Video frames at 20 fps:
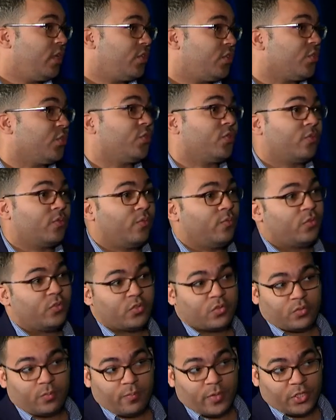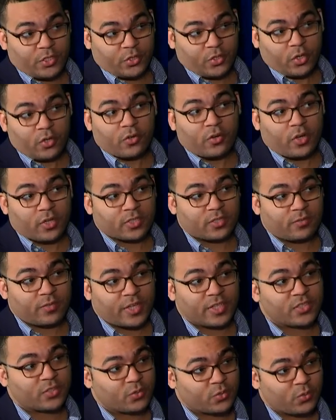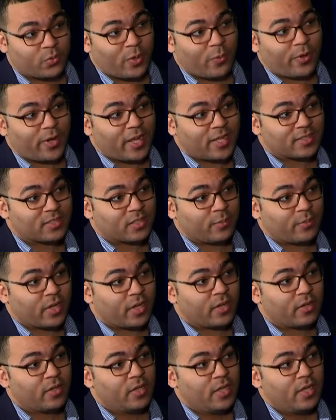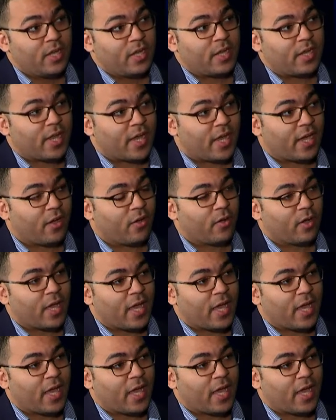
to measure across devices, which I want to ask about now.